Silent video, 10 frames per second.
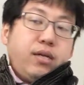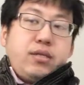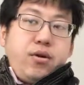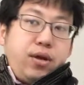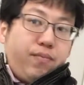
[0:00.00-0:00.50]

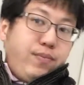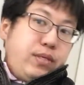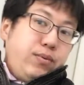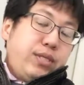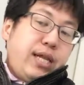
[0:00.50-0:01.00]
So if
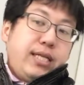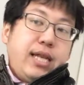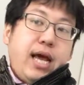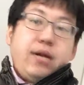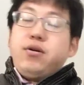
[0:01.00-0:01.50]
Switzerland
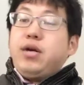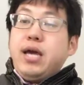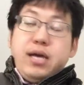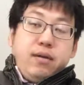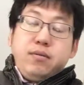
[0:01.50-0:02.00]
denied,
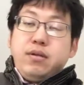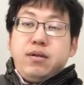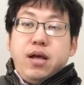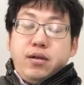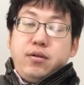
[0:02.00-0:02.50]
okay,
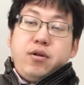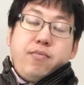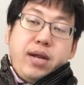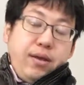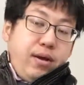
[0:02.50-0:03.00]
you know,
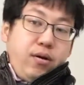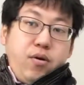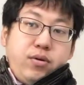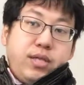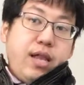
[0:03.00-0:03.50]
money are all